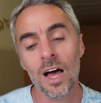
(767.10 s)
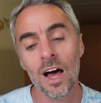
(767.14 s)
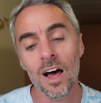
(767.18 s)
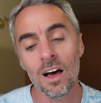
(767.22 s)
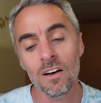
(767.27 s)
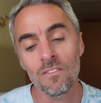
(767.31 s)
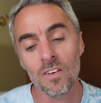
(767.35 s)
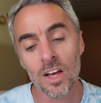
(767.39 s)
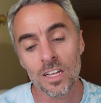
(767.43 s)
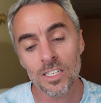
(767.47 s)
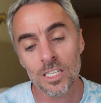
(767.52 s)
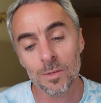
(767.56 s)

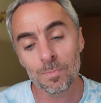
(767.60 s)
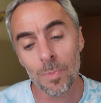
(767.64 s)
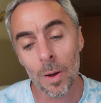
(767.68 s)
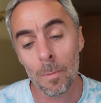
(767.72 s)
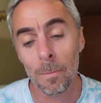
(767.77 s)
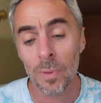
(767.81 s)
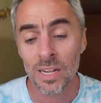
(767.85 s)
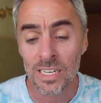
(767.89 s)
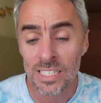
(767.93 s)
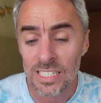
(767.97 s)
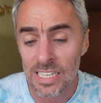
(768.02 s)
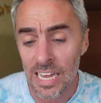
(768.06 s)
of
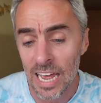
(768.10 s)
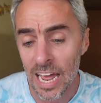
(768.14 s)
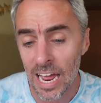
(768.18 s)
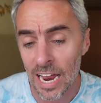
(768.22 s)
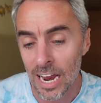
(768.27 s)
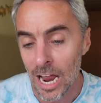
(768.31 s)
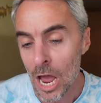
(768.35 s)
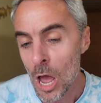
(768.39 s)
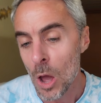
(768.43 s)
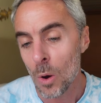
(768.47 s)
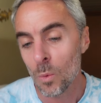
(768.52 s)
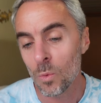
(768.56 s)

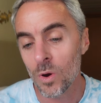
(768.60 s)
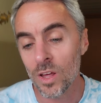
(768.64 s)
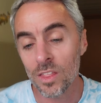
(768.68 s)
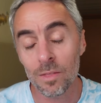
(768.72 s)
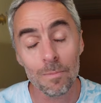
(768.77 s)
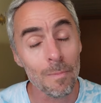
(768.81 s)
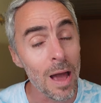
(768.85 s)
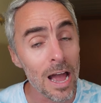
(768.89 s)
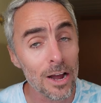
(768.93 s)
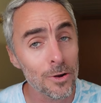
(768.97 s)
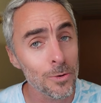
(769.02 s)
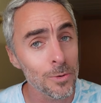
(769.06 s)
spumante
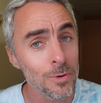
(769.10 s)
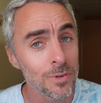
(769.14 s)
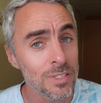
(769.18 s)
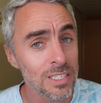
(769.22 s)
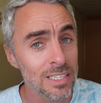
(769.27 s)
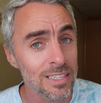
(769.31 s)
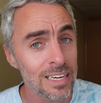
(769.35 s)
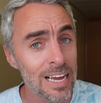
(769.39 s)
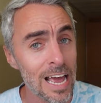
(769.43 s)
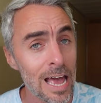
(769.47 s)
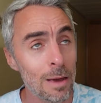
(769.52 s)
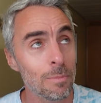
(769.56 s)
with macaroons
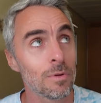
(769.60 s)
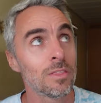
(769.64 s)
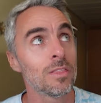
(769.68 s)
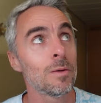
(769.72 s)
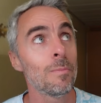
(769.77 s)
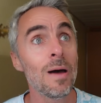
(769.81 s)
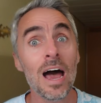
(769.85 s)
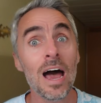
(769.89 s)
in the cabin. The